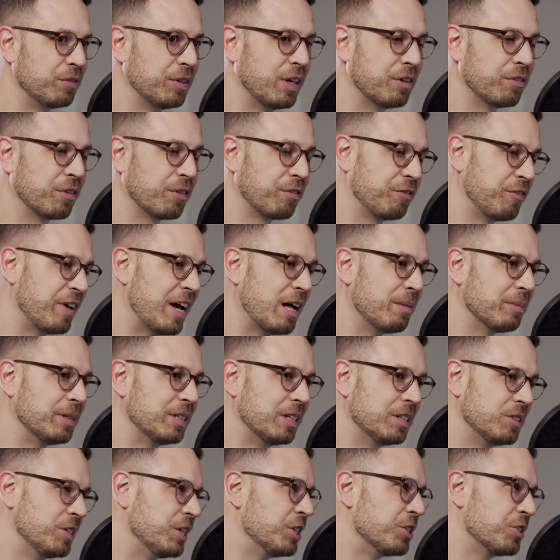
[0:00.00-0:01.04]
if you have a family,
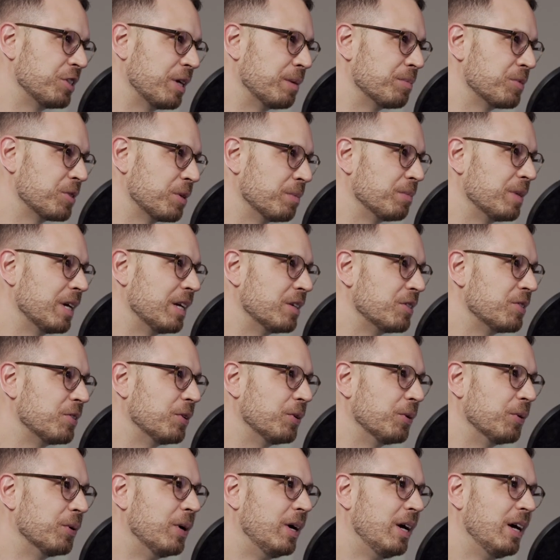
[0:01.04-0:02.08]
to teach them someday
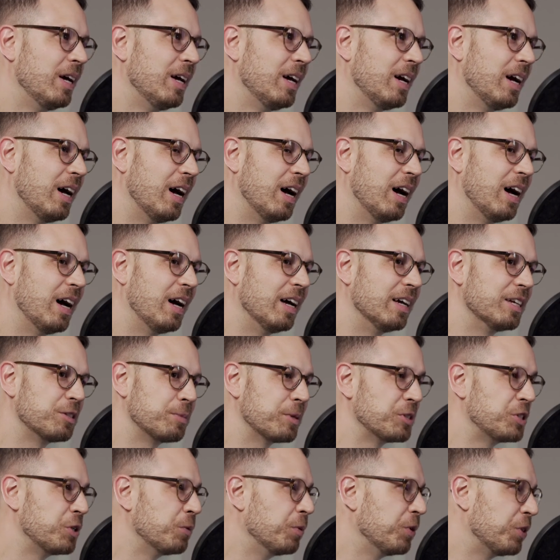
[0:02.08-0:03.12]
too. Uh,
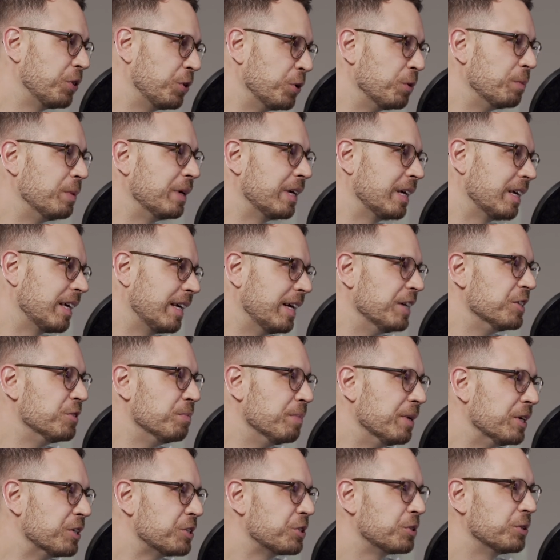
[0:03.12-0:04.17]
especially with you being in kids
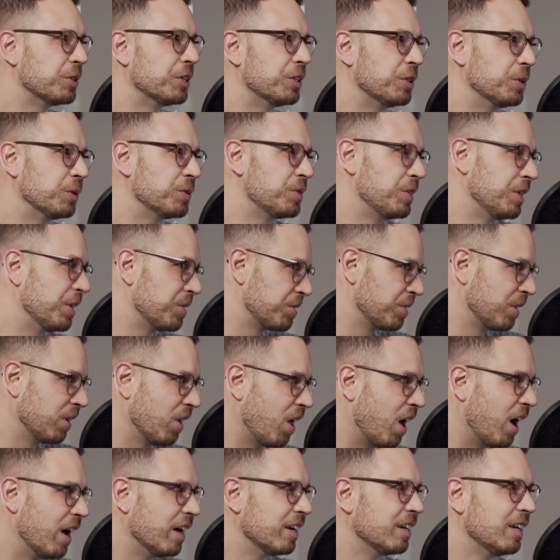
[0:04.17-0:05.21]
ministry, you see this a
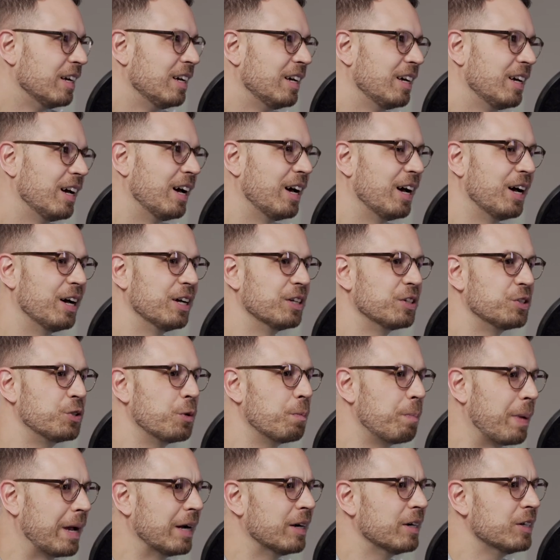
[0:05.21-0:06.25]
lot. Uh,
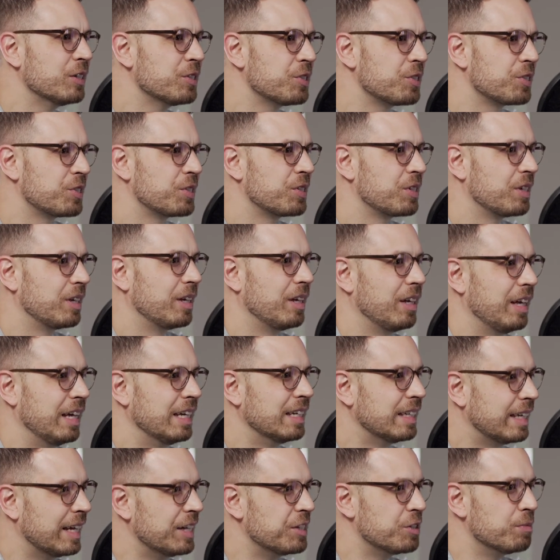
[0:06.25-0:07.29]
do parents
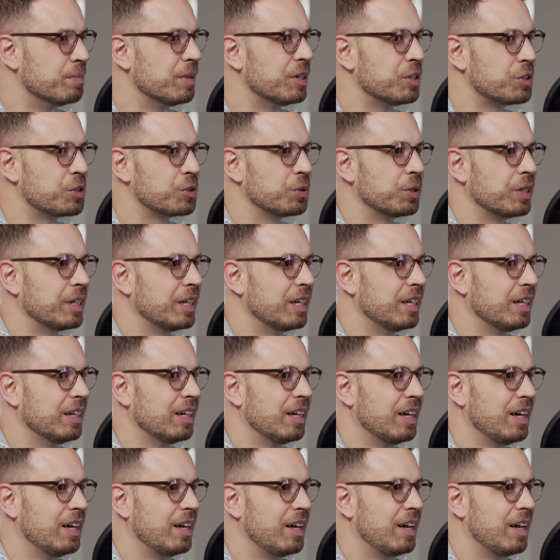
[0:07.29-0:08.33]
in kids
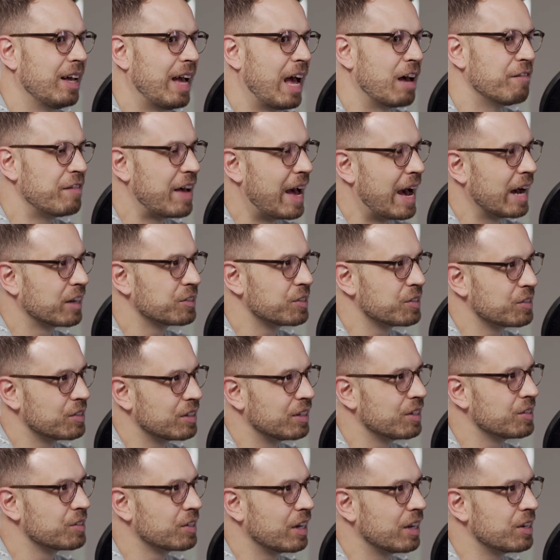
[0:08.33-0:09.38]
ministry have access to
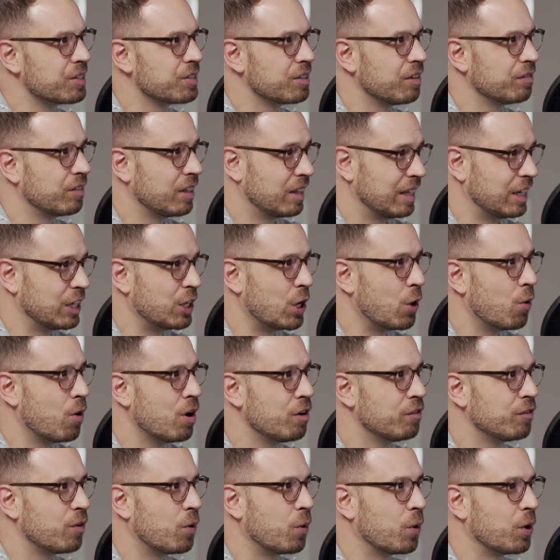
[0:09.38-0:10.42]
this kind of stuff that they know
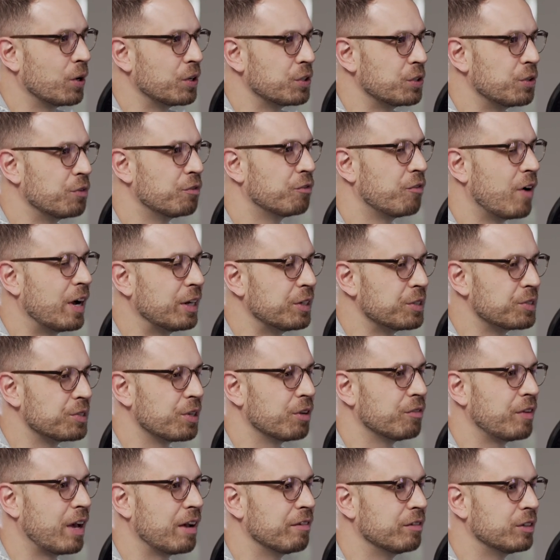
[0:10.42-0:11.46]
of, or do you find
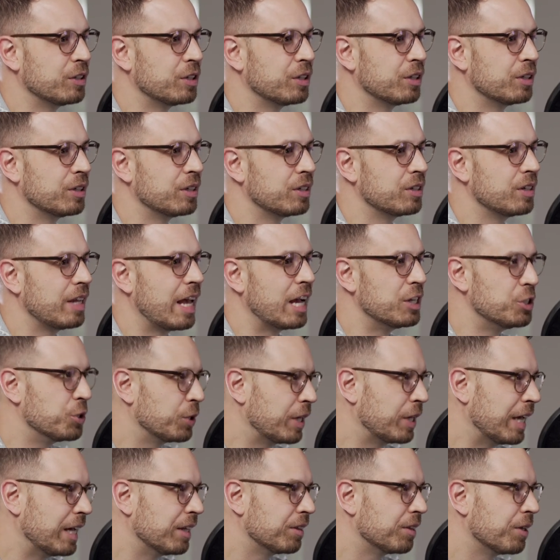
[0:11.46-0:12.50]
yourself having to
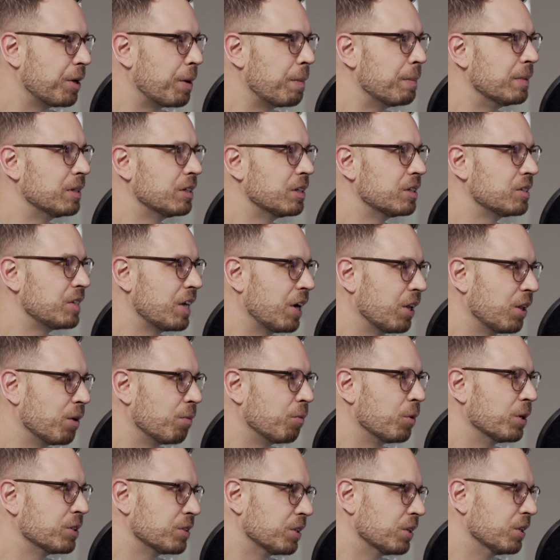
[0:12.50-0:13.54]
educate them and to tell them
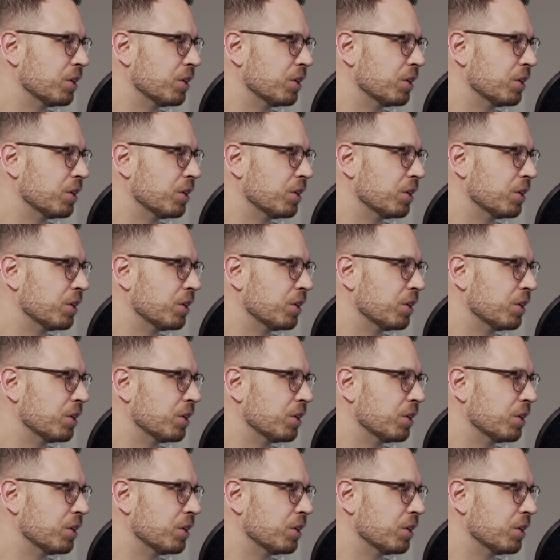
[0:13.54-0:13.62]
where to